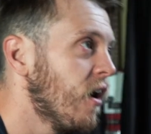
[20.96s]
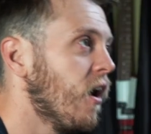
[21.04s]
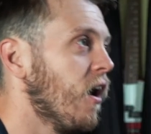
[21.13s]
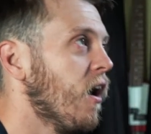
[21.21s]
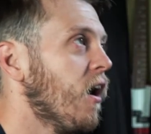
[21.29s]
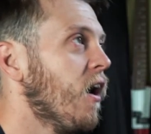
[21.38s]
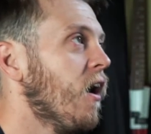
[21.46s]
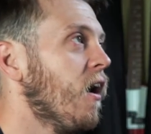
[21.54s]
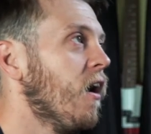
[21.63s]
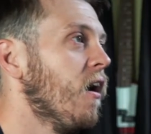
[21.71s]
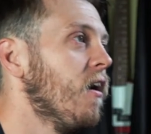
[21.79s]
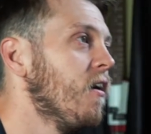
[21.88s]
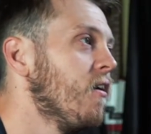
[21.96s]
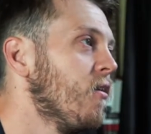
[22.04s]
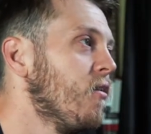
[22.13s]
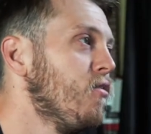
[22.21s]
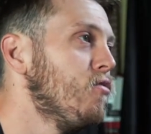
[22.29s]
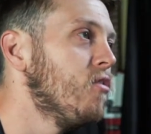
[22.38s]
Uh,
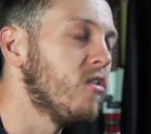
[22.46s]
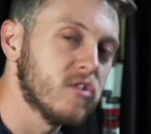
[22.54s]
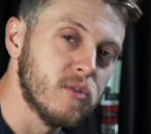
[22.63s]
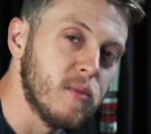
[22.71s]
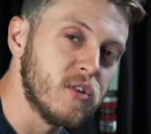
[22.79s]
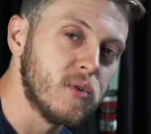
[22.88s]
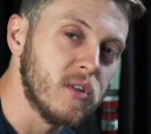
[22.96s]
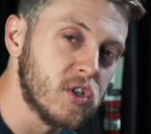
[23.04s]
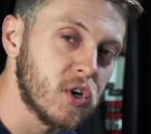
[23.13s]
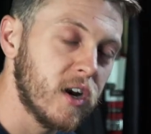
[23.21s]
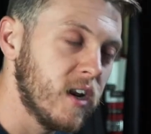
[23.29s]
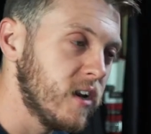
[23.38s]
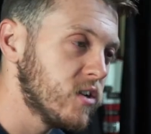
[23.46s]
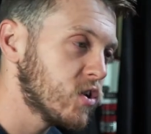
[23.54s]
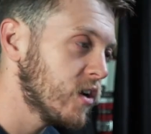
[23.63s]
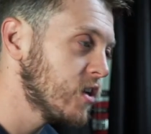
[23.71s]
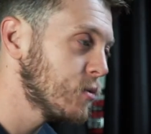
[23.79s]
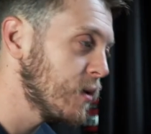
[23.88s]
not so much with the training.
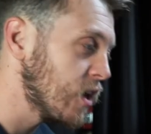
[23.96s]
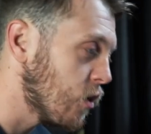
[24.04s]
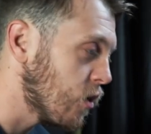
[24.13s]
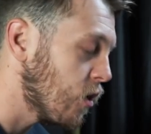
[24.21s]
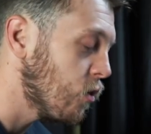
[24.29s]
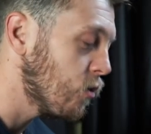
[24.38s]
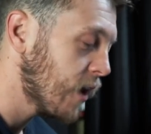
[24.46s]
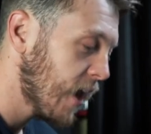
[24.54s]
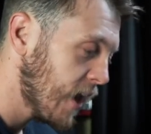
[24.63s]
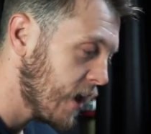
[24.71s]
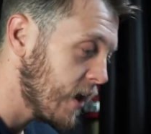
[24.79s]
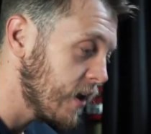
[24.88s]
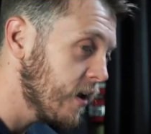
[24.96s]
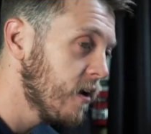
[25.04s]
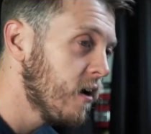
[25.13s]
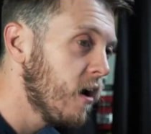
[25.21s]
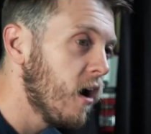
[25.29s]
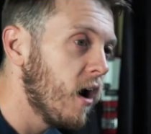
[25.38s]
Training's been going okay.
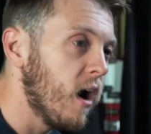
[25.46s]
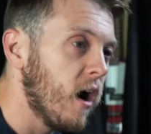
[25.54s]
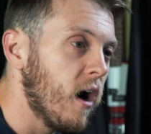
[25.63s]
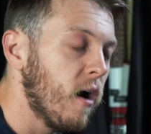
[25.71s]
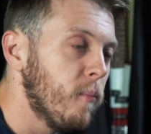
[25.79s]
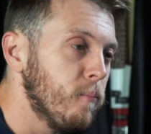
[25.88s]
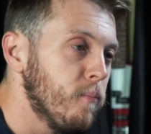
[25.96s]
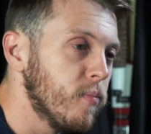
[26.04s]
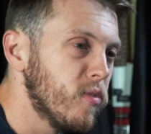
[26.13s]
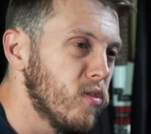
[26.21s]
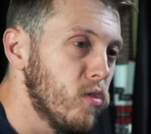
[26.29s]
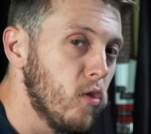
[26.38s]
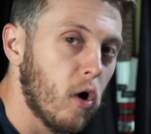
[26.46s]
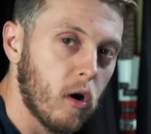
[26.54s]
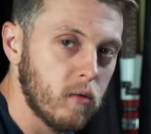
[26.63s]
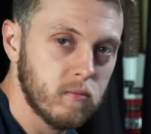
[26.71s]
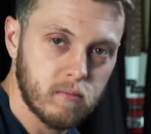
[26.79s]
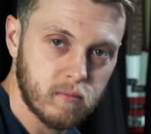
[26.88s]
Um,
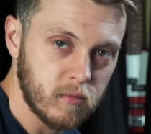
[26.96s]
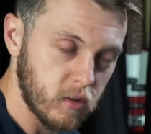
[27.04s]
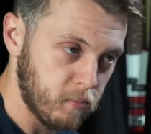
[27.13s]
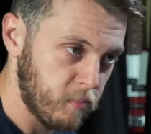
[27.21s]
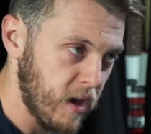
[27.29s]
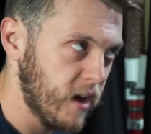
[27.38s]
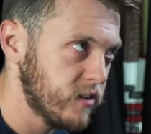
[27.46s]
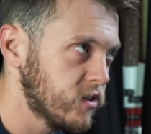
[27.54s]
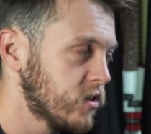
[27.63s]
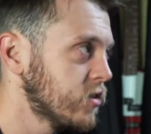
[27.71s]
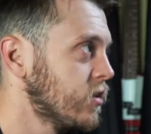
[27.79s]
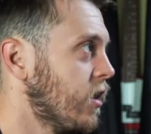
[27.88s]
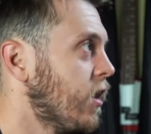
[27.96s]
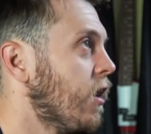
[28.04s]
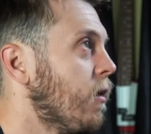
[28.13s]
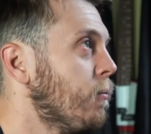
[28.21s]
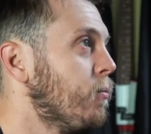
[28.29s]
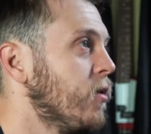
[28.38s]
not the best.
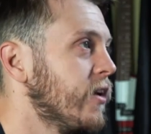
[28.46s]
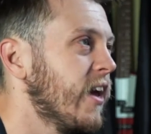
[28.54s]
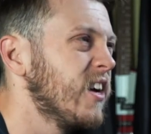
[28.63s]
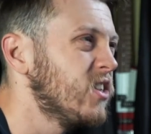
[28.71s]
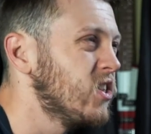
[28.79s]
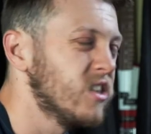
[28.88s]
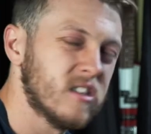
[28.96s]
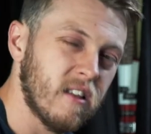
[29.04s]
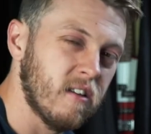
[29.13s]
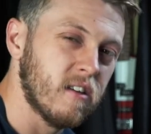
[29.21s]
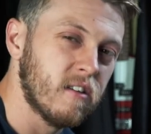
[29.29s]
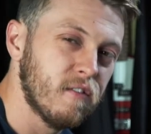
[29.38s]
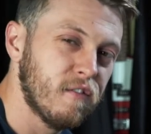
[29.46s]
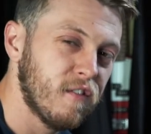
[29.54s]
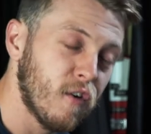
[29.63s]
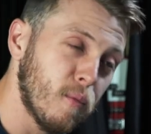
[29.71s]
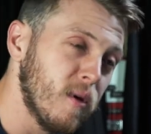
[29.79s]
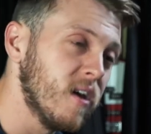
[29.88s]
Uh, but yeah, just like
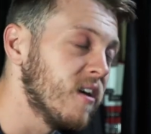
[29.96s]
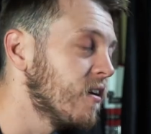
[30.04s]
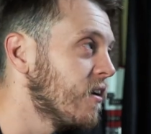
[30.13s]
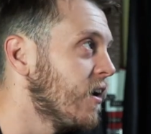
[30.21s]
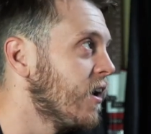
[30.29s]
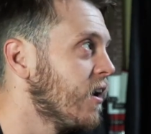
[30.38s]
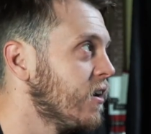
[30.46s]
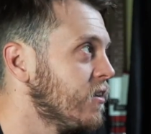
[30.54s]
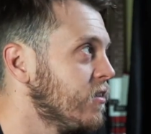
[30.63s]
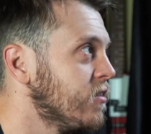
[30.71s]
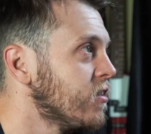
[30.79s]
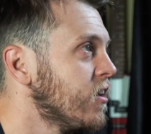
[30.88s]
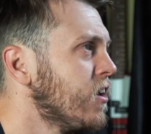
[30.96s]
filming and